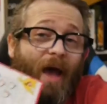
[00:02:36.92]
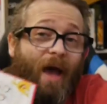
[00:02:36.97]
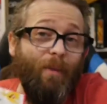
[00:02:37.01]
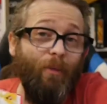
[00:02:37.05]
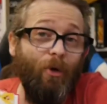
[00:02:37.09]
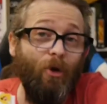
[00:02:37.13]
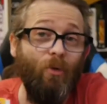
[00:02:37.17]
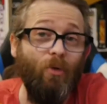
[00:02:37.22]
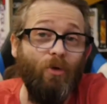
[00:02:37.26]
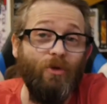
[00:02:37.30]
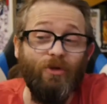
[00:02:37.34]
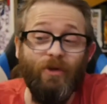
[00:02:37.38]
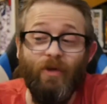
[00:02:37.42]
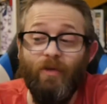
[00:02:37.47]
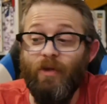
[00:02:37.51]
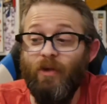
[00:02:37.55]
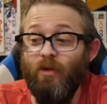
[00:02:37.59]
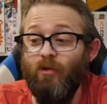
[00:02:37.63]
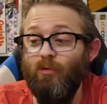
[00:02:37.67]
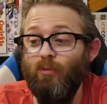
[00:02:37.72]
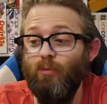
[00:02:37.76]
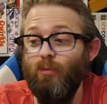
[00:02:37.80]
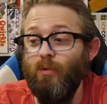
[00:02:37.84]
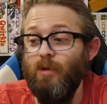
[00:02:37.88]
comic, which I
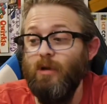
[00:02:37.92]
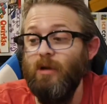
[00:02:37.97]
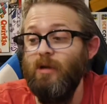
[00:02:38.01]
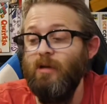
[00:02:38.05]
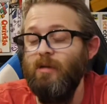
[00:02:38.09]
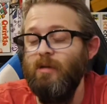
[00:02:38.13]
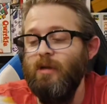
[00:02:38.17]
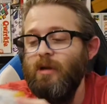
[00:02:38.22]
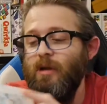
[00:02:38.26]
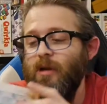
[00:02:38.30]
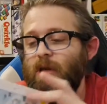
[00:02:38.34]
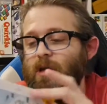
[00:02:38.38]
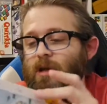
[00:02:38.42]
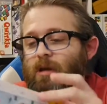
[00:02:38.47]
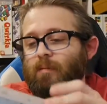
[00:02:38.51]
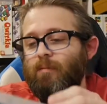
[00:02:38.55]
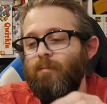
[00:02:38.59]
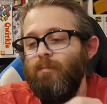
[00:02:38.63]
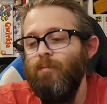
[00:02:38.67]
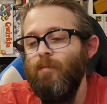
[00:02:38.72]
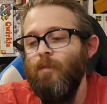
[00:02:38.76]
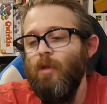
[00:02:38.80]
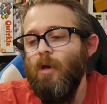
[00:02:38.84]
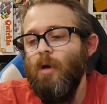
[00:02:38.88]
think is really
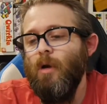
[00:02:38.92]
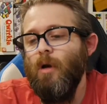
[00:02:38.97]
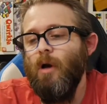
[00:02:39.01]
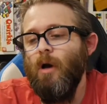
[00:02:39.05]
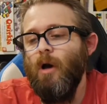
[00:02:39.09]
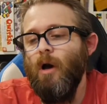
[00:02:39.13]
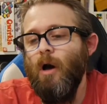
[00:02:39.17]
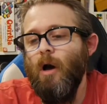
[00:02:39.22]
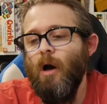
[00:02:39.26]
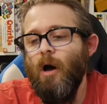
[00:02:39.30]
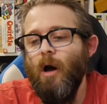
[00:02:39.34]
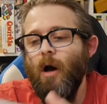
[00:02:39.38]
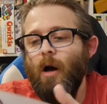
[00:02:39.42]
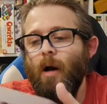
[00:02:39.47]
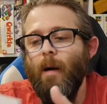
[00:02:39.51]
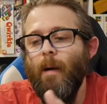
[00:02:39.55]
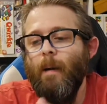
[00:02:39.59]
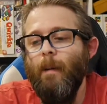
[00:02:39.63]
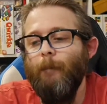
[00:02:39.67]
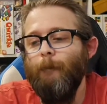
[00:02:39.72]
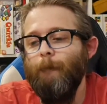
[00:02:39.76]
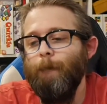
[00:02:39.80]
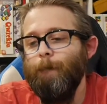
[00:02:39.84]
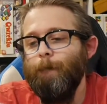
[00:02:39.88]
neat.
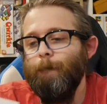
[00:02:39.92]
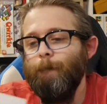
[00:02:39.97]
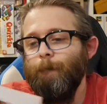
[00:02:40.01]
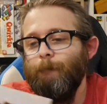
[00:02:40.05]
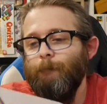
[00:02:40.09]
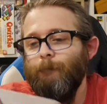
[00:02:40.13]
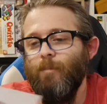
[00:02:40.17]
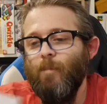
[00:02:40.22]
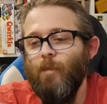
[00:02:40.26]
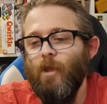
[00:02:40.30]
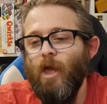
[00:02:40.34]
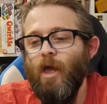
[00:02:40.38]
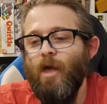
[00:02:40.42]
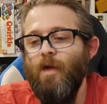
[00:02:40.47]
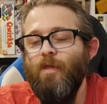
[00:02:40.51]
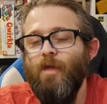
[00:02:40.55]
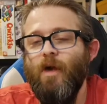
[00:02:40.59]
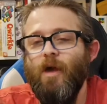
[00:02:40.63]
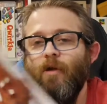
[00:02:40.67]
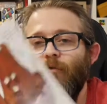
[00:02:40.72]
Um, and